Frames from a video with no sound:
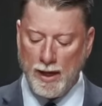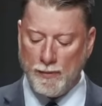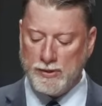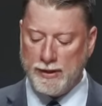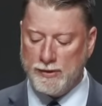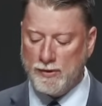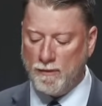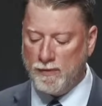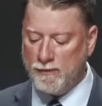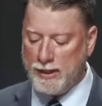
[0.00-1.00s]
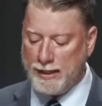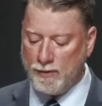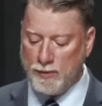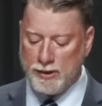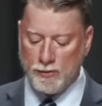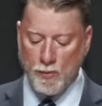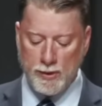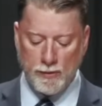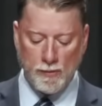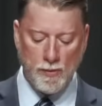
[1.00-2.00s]
I would say that Psalm 58 that we just
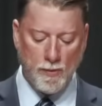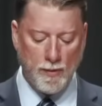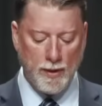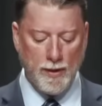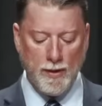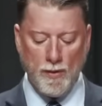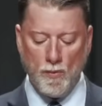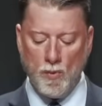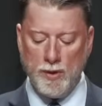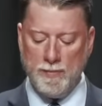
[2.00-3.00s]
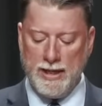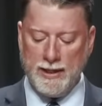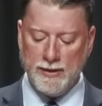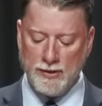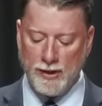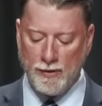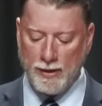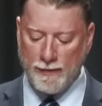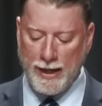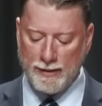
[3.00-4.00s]
went through would be
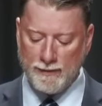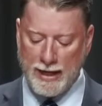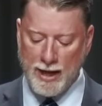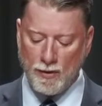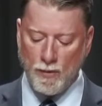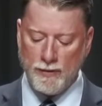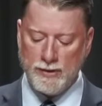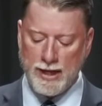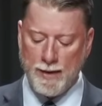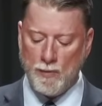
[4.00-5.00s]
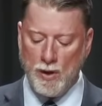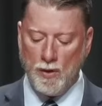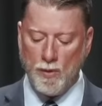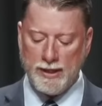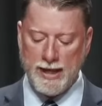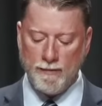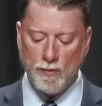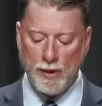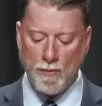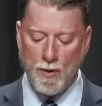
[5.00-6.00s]
considered in that category the same. What did
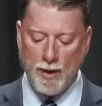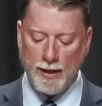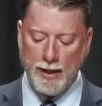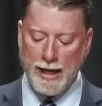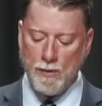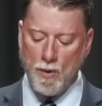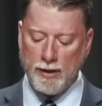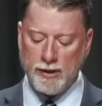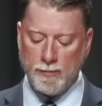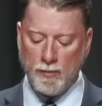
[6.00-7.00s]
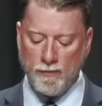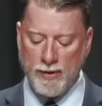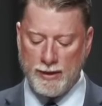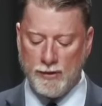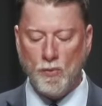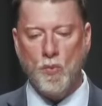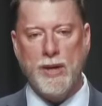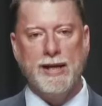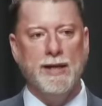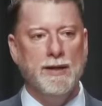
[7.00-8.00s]
David really want? He wanted to prevent the
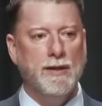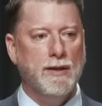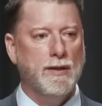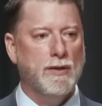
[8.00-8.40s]
wicked